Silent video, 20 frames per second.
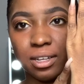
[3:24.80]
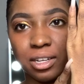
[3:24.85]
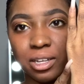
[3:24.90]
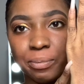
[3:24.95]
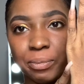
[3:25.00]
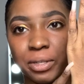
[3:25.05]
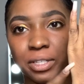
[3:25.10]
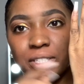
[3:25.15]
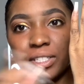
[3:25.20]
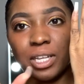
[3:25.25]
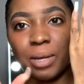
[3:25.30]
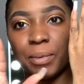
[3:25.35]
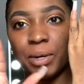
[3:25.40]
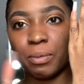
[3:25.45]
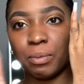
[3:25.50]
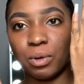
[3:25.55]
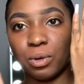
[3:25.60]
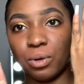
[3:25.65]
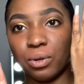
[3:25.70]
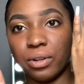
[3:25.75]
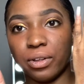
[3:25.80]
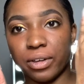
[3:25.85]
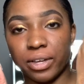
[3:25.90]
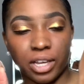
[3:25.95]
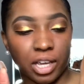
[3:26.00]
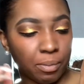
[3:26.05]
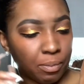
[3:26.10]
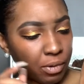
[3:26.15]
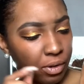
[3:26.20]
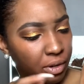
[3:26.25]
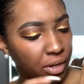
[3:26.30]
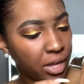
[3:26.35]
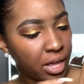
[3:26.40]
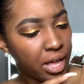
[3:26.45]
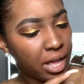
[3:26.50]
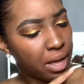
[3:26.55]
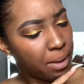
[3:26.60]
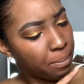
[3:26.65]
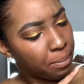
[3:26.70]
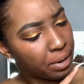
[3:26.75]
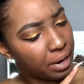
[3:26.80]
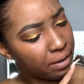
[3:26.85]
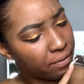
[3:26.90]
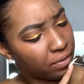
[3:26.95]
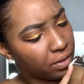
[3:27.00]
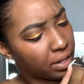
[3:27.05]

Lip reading: it's coming up cool on camera, but I feel